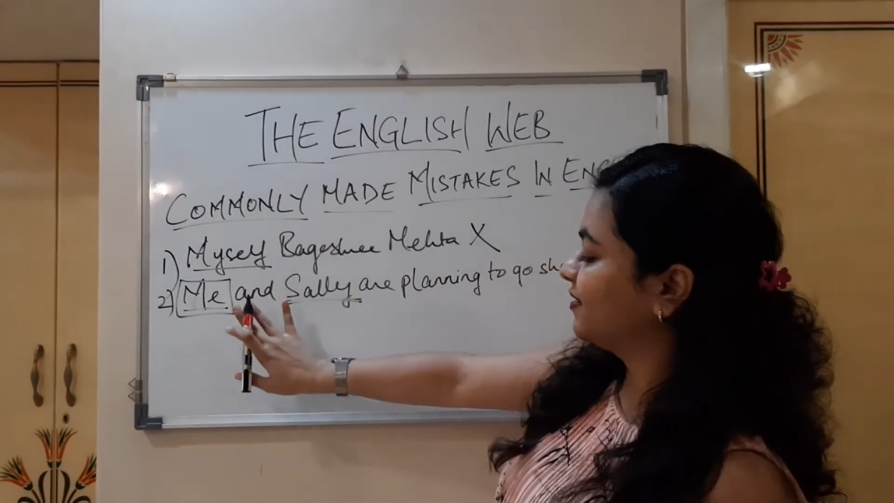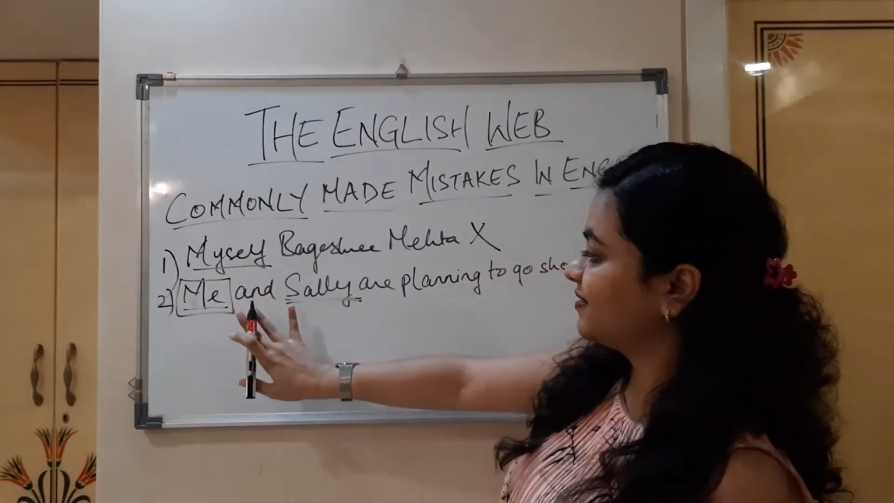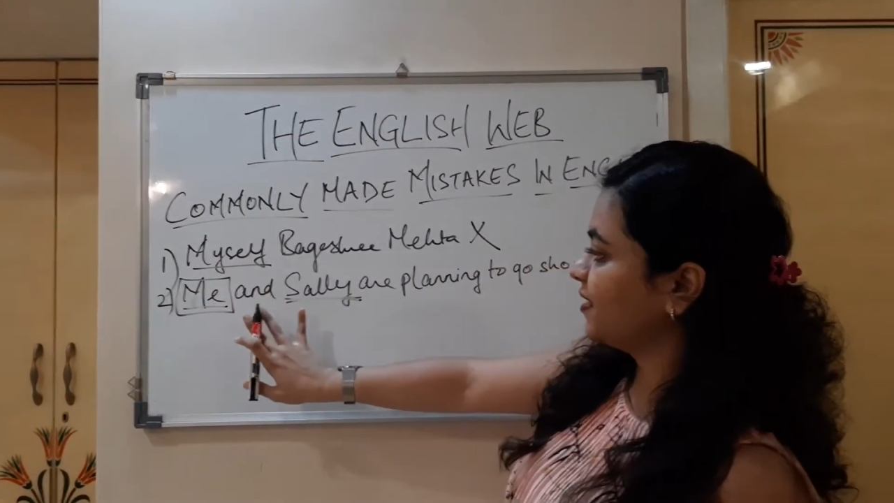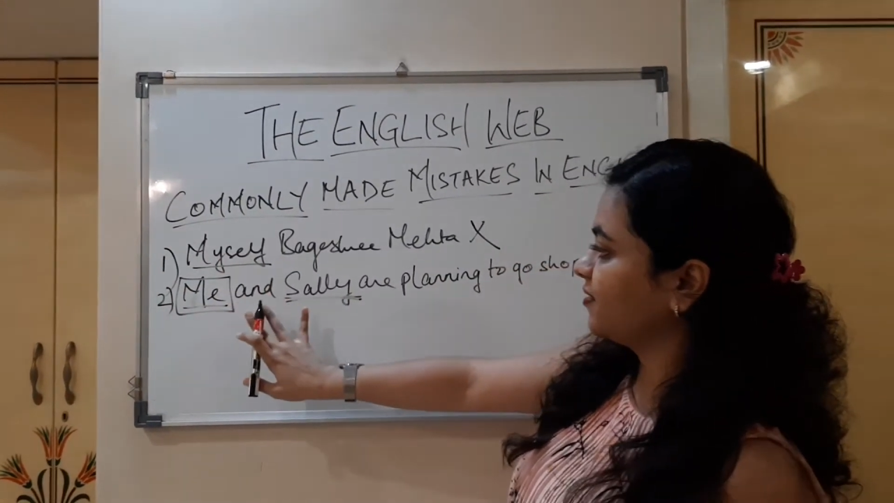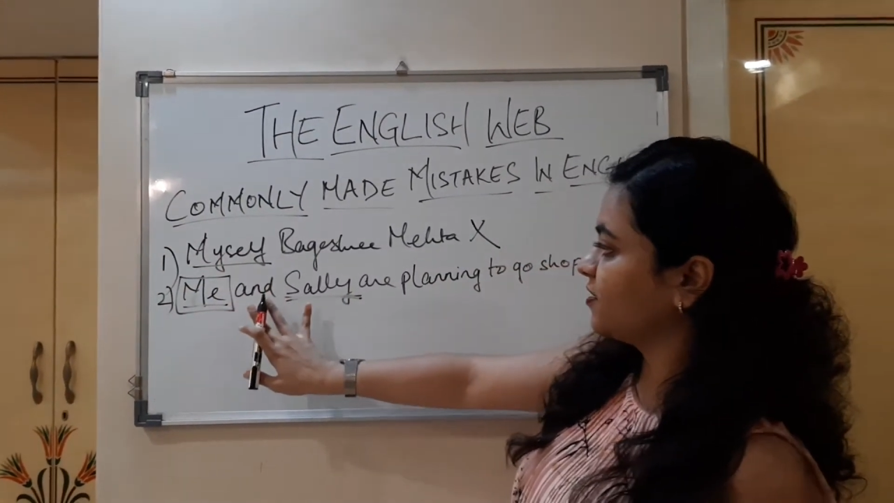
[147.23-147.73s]
the
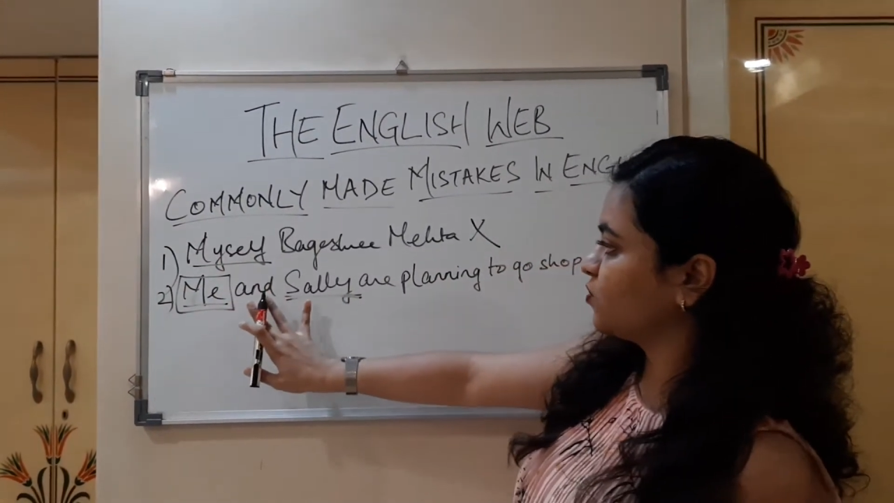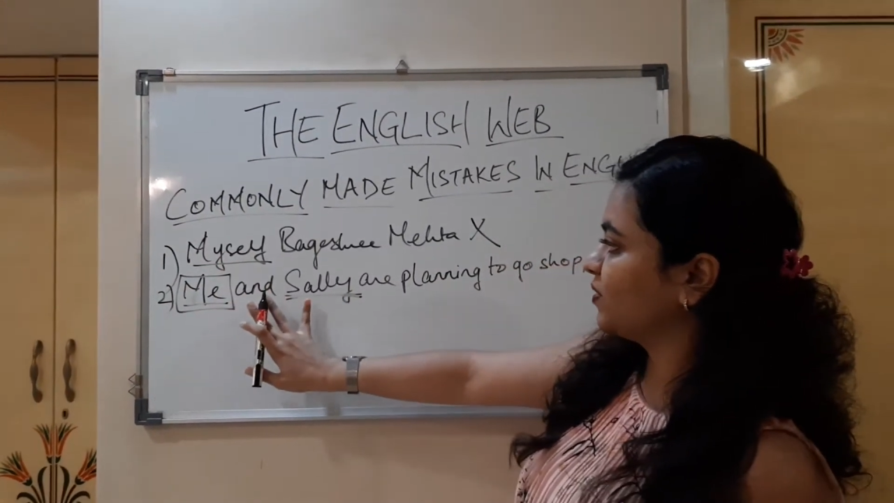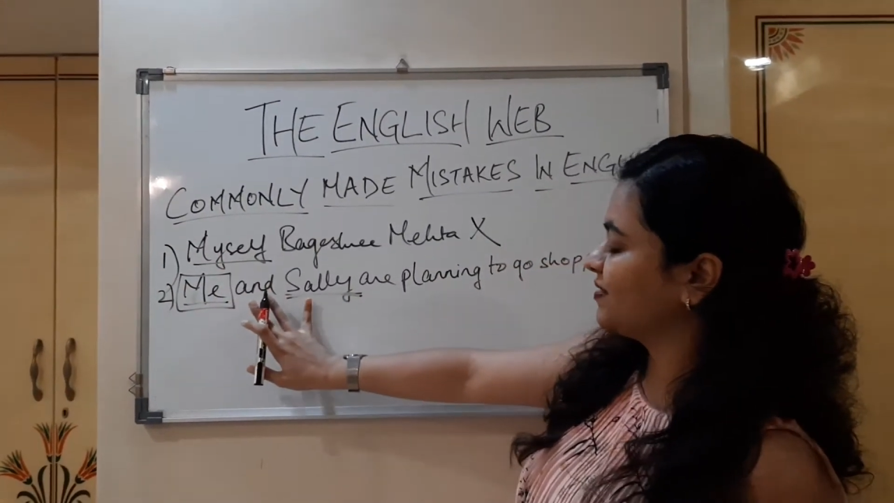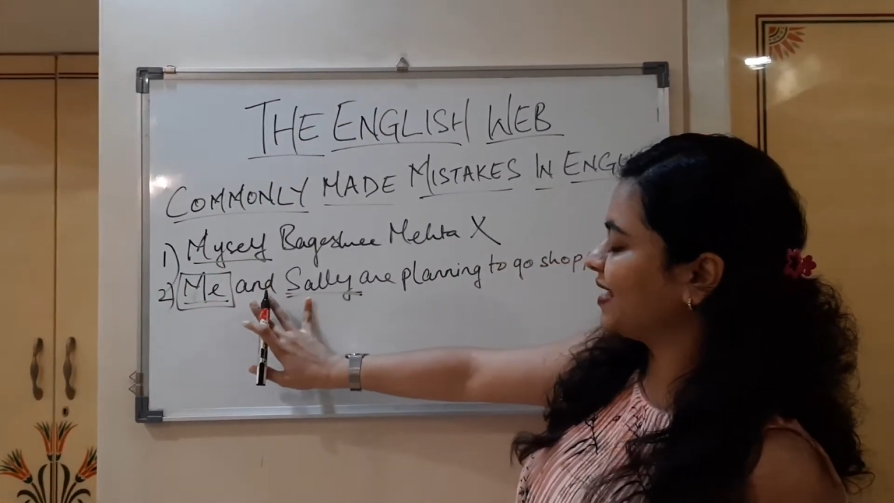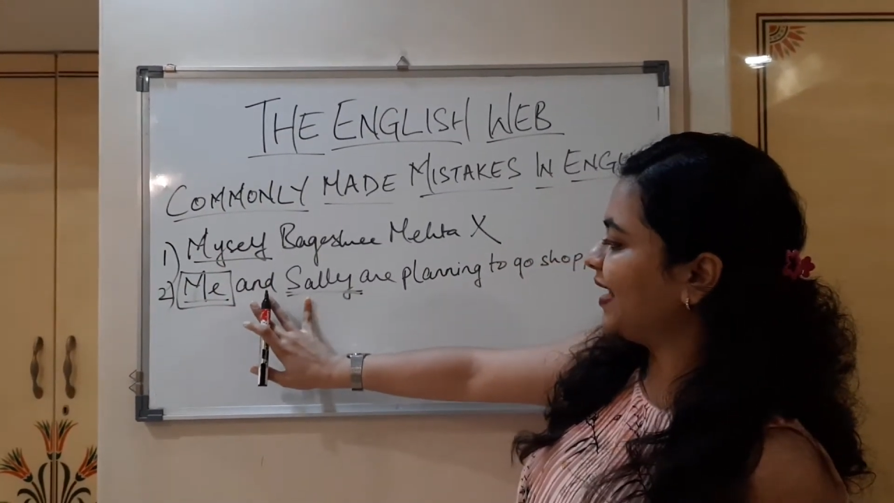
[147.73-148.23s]
sentence
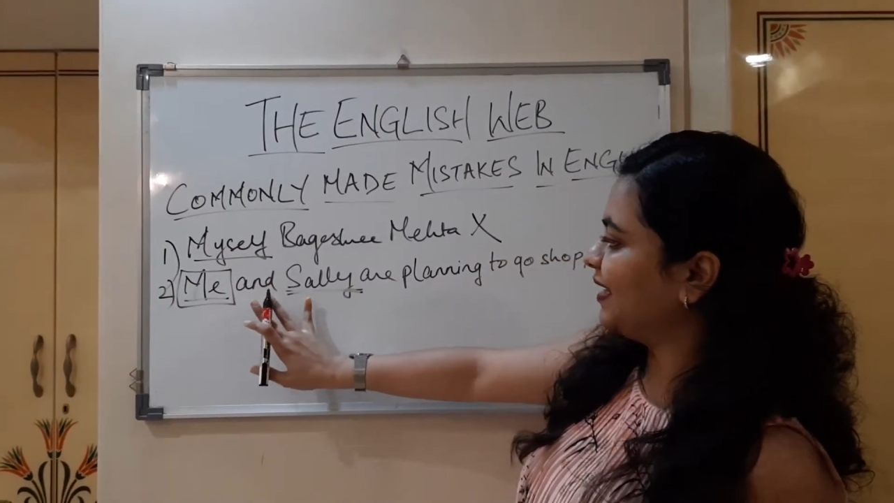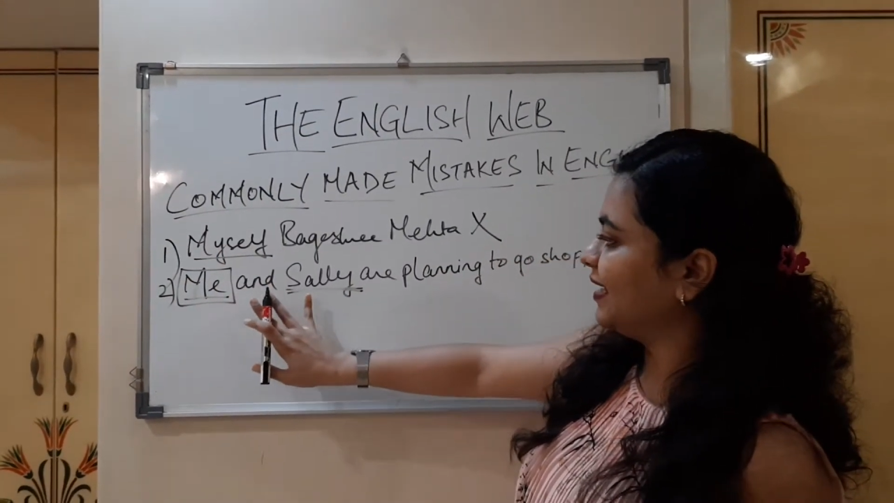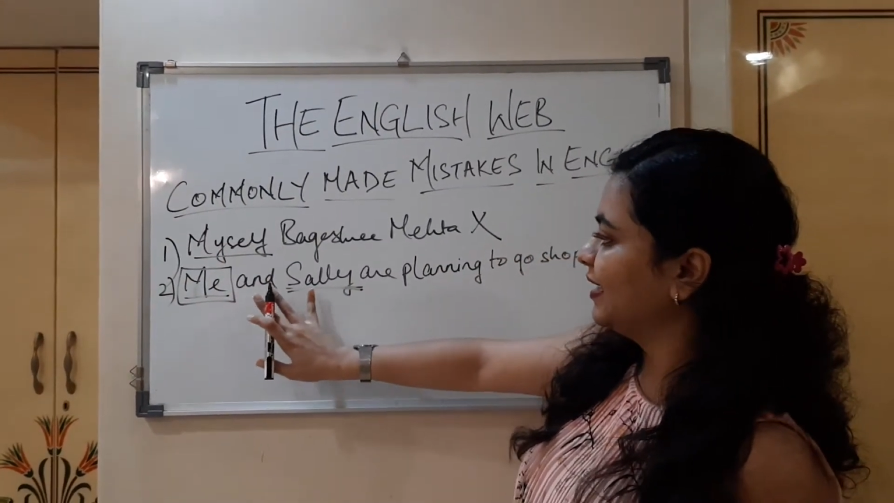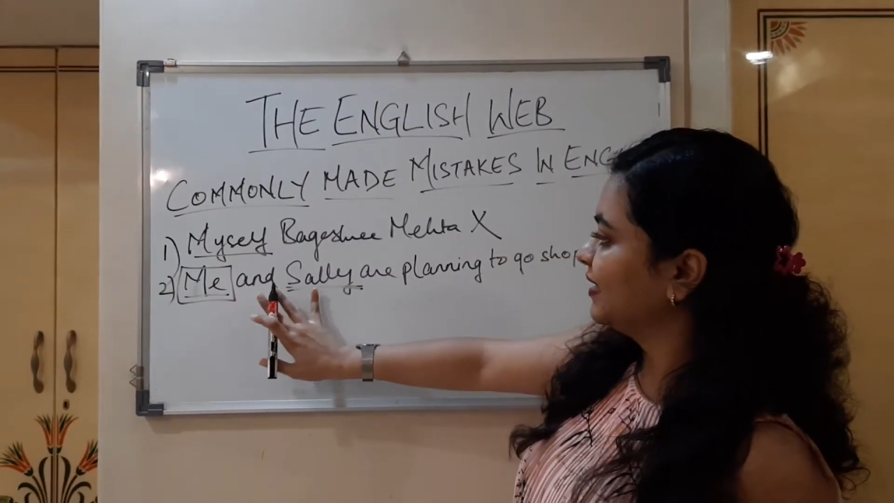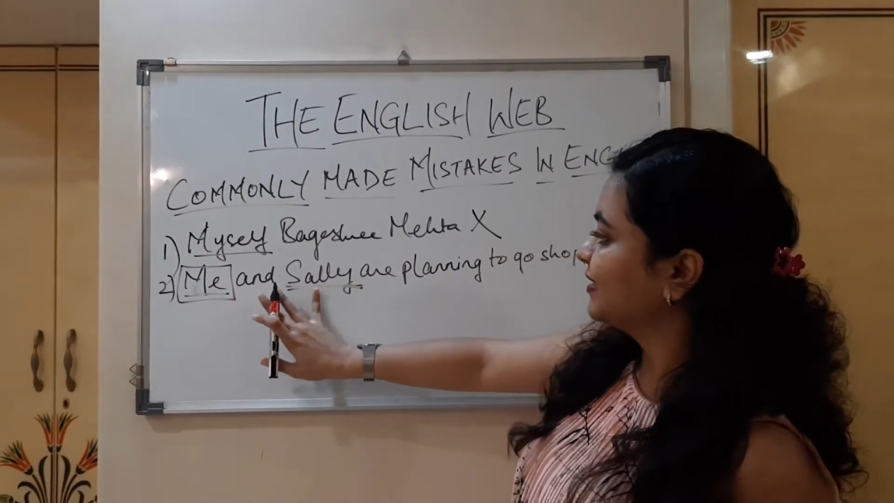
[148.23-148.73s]
with Sally,